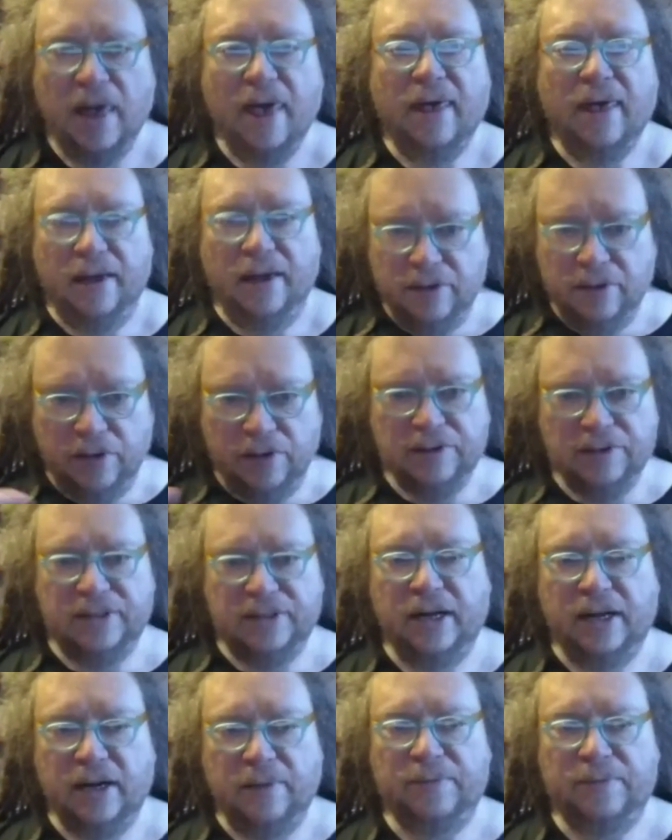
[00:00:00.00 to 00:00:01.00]
and the whole
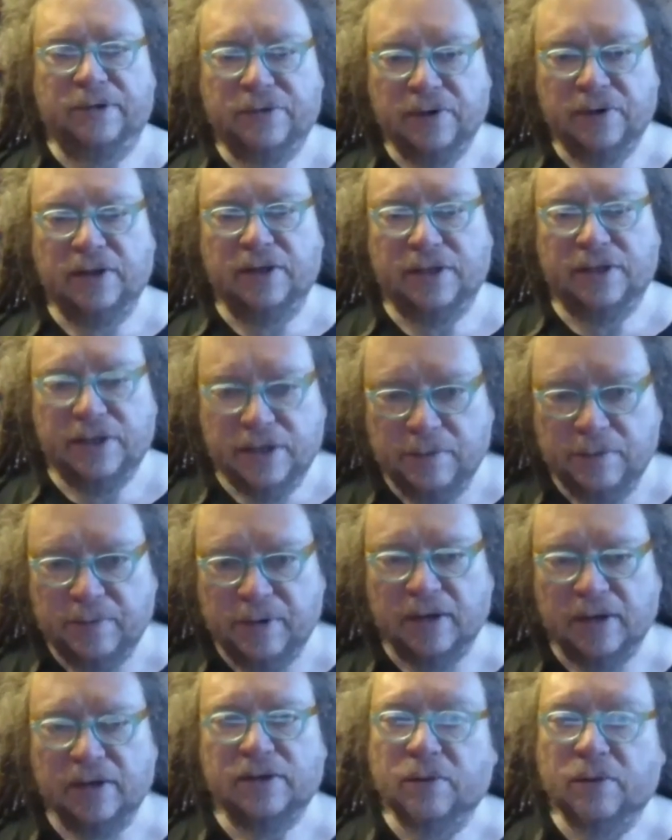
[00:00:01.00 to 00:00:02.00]
setup is really
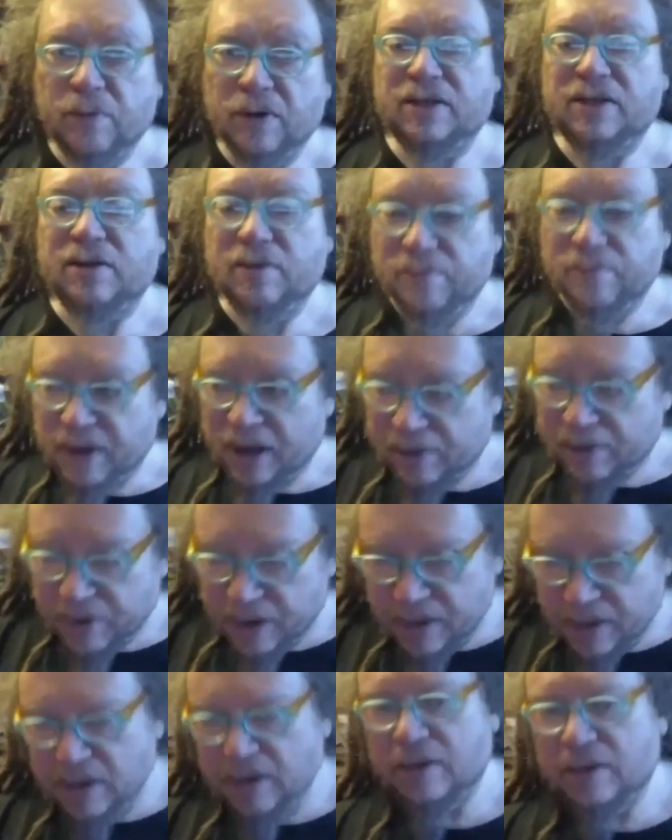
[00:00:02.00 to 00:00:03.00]
stupid. So what's a
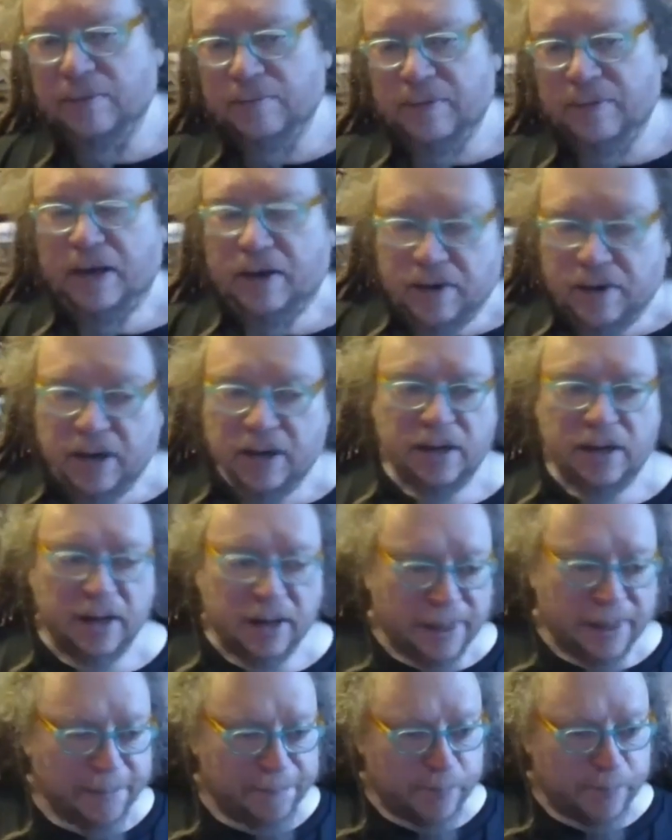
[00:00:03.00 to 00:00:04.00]
better idea? The better
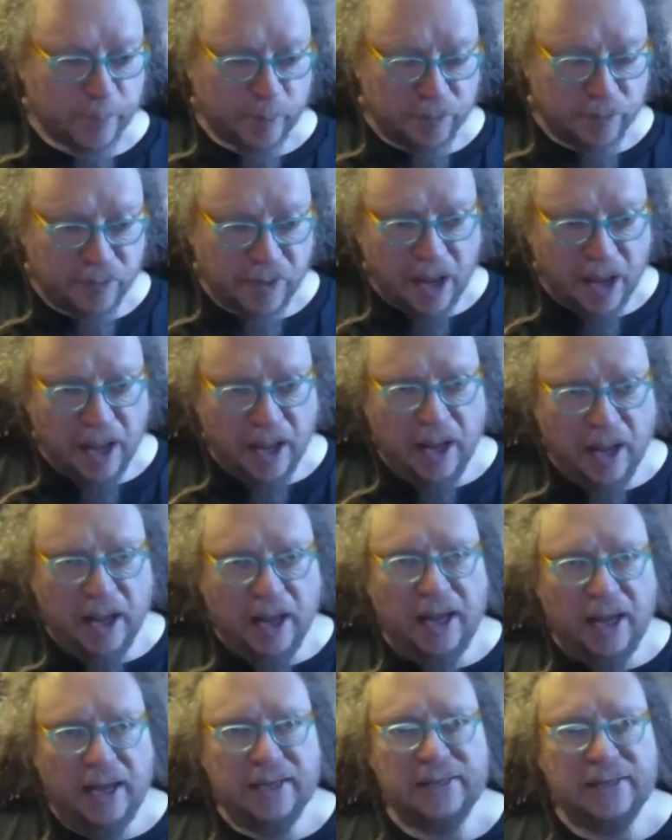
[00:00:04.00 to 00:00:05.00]
idea
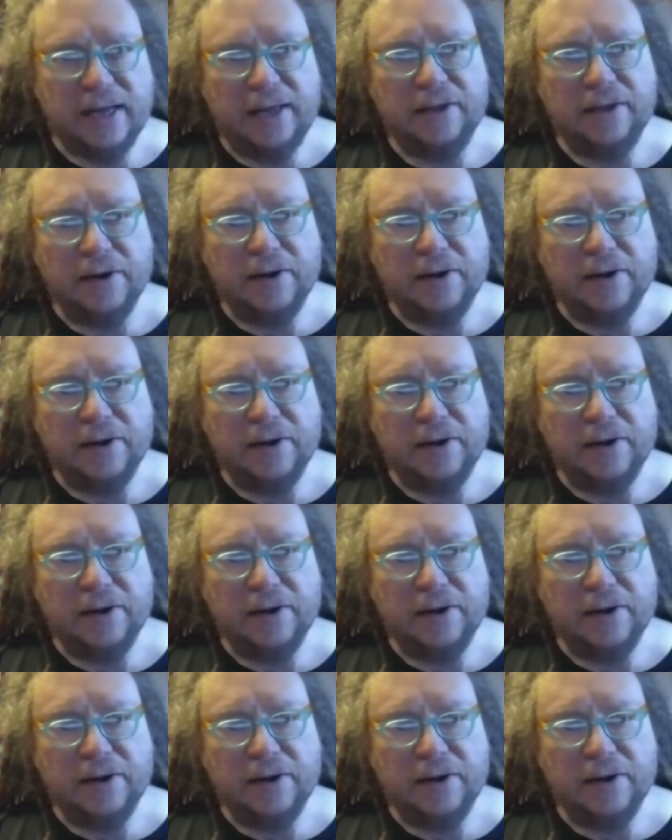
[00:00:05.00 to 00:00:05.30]
is that there are